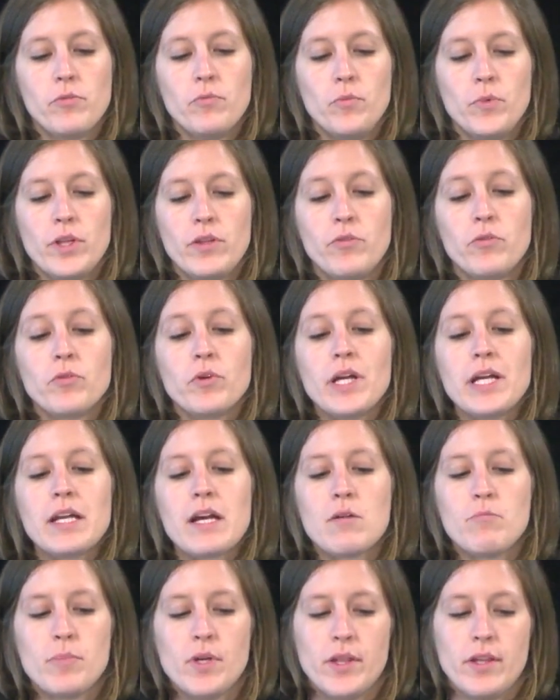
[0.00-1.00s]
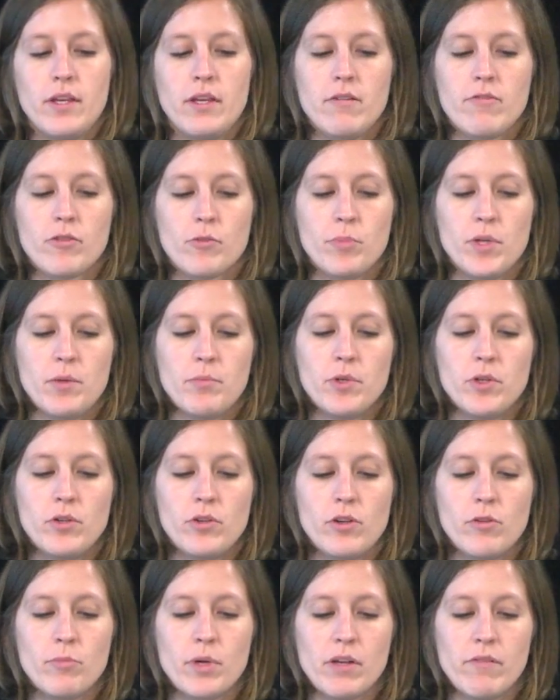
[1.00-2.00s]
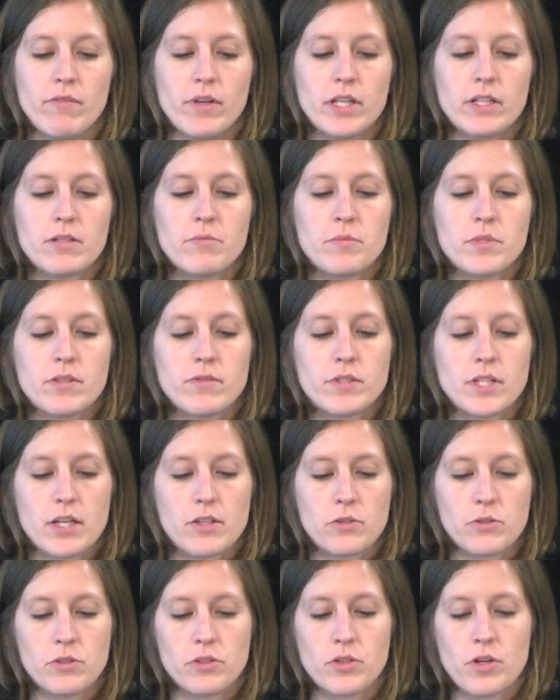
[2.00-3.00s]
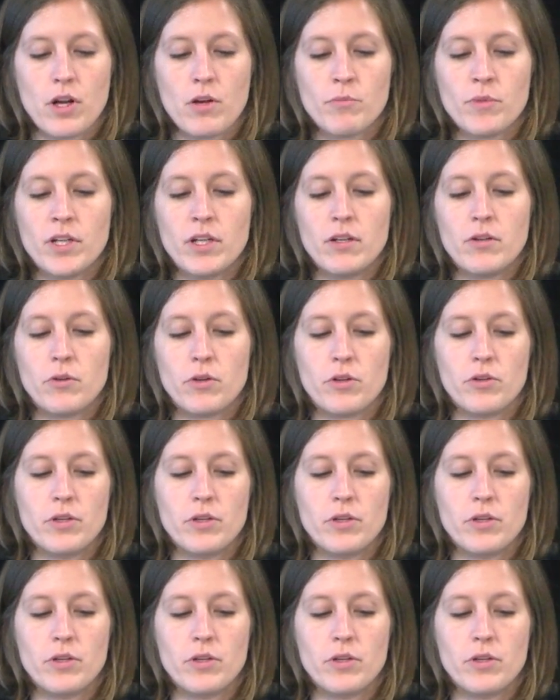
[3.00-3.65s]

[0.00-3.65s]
with great empathy for people who have been victims of sexual trauma or